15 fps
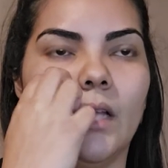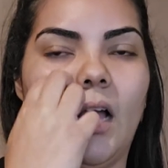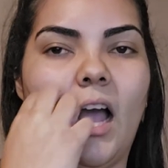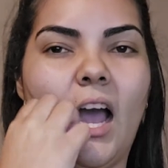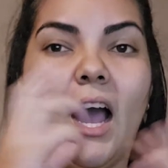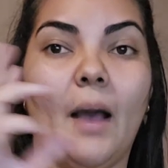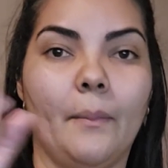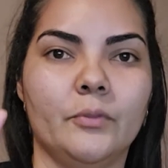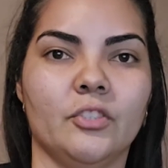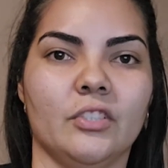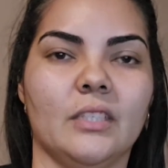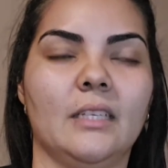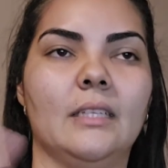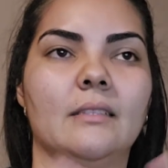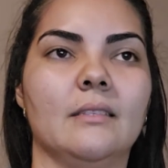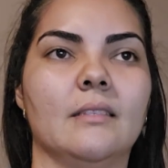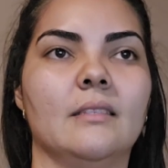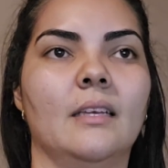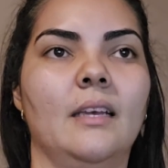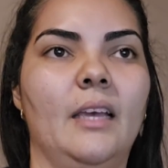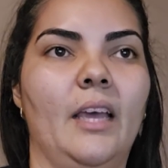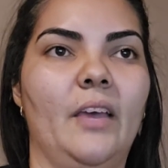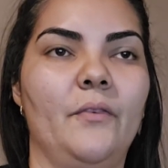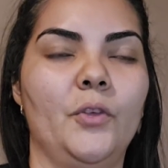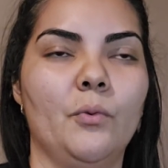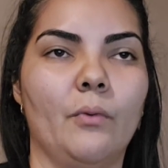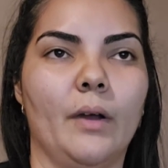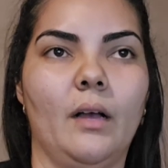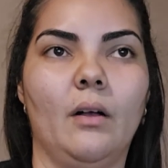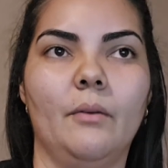options, if you
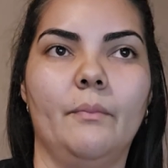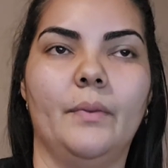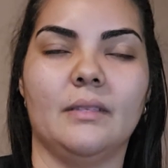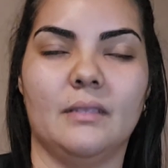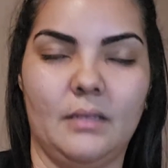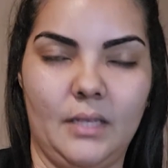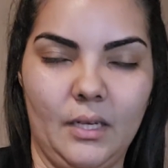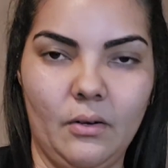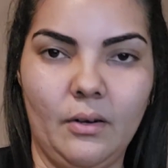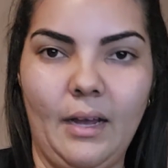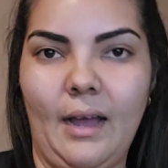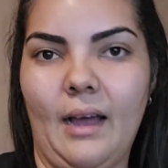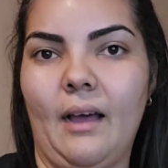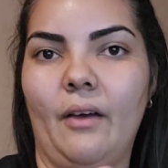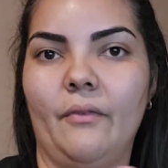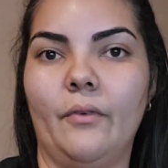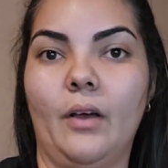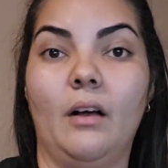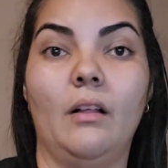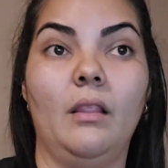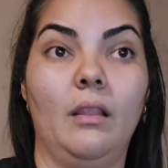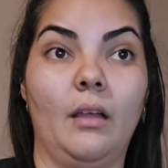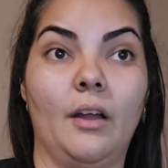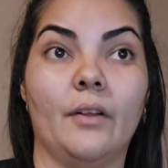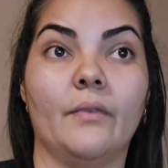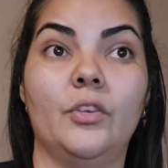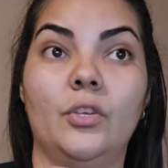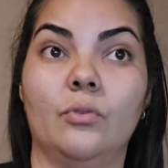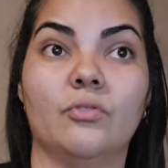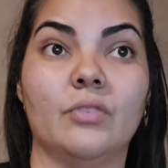will, but still have a lot of
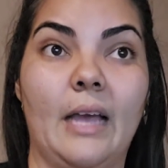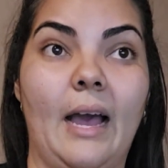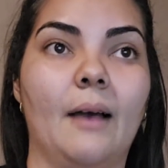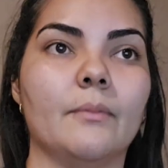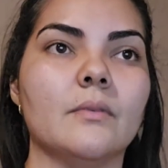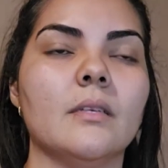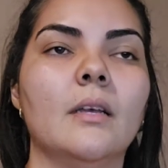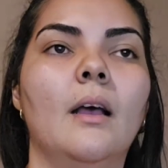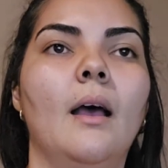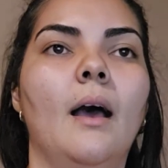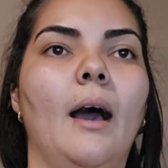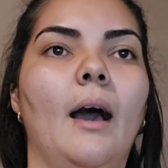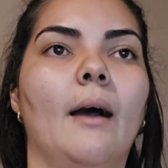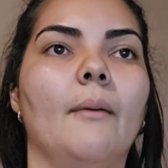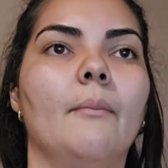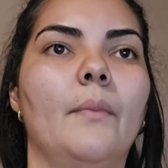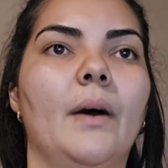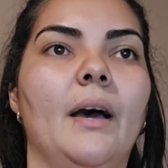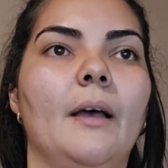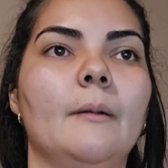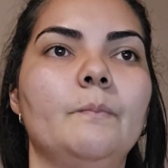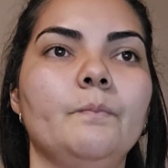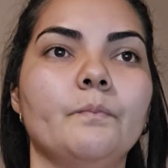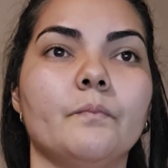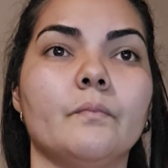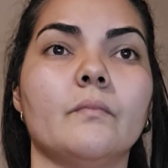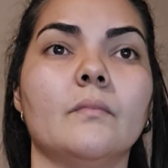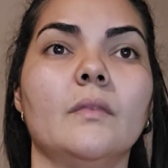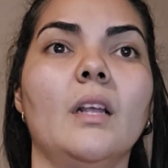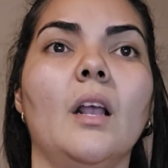huge gaps. But
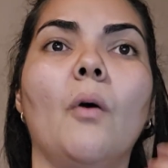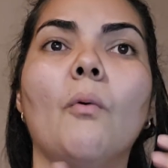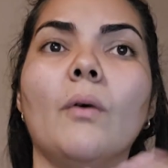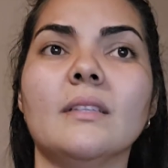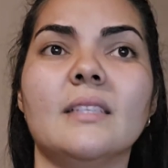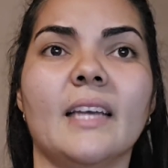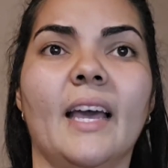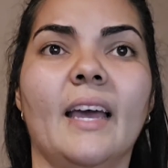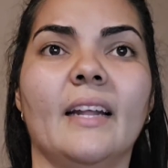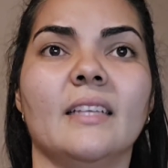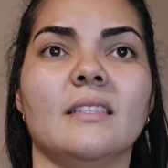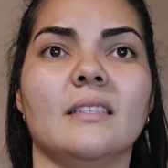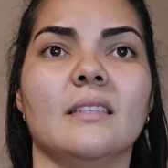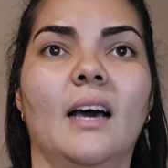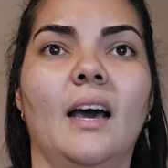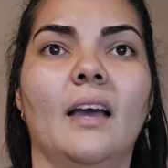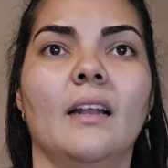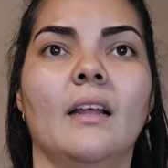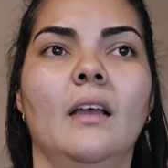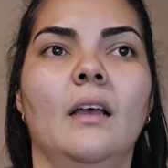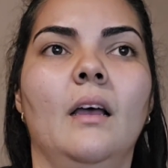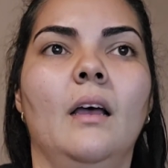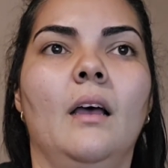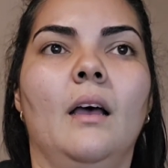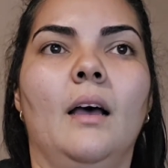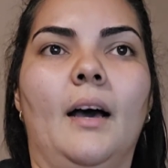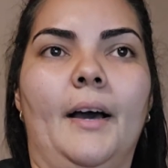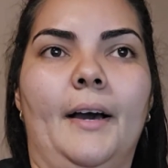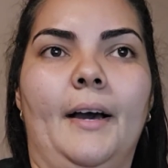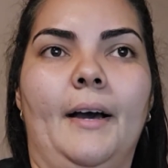once again, it's not,
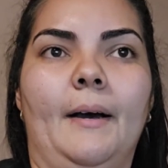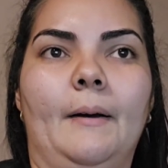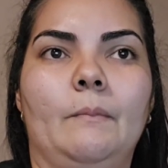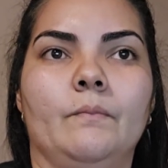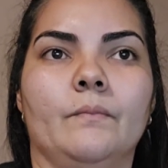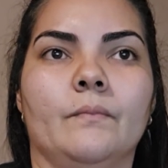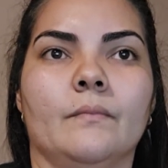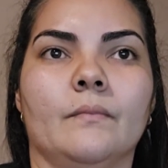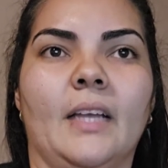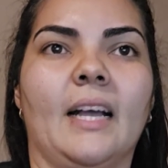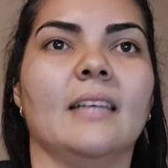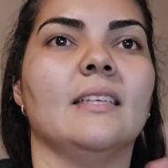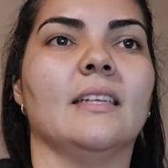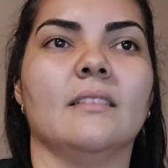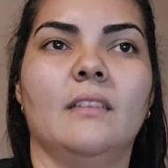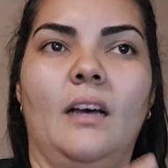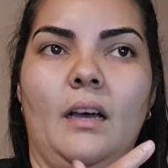like I said, it's